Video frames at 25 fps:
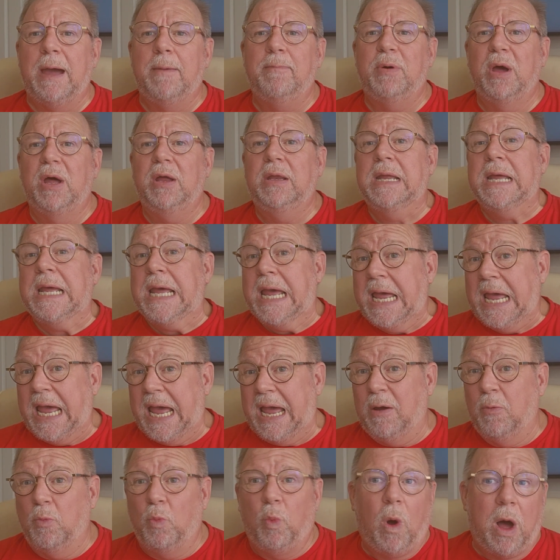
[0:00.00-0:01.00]
But
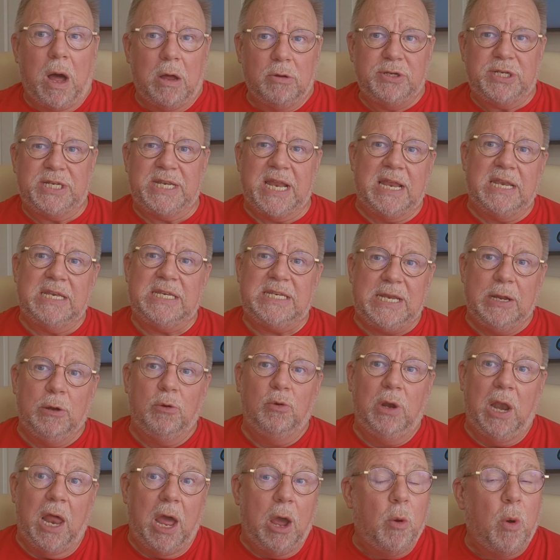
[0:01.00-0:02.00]
whilst they're still
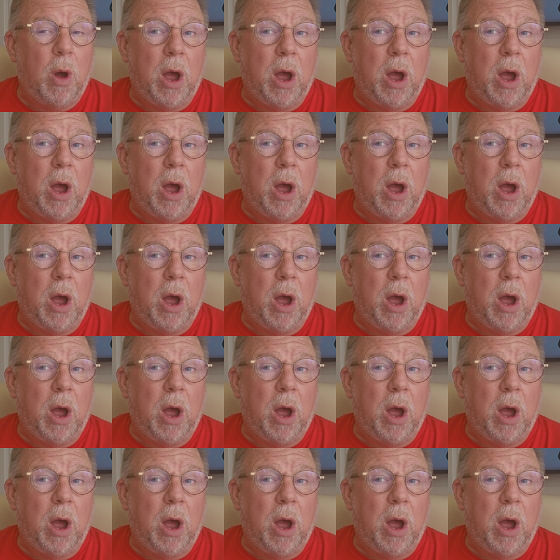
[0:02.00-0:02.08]
low,